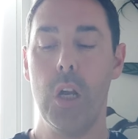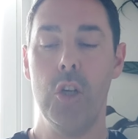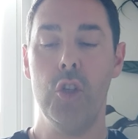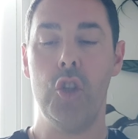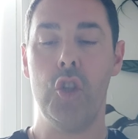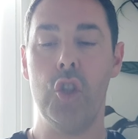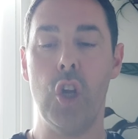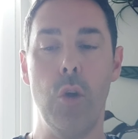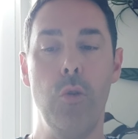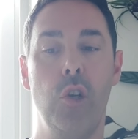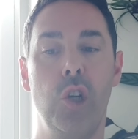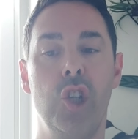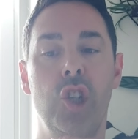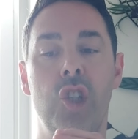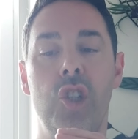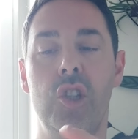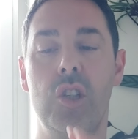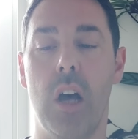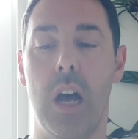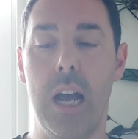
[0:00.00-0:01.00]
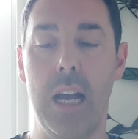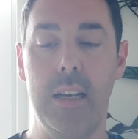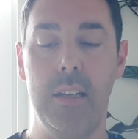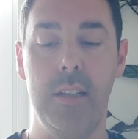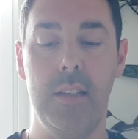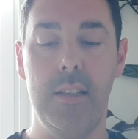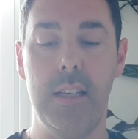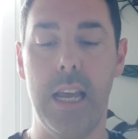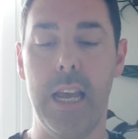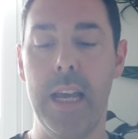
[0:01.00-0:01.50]
so
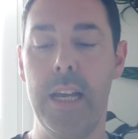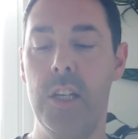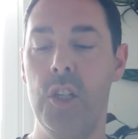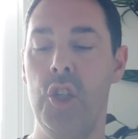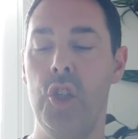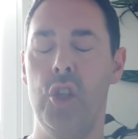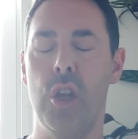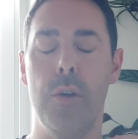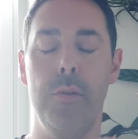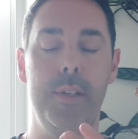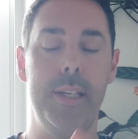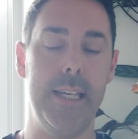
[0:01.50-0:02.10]
concise, it is so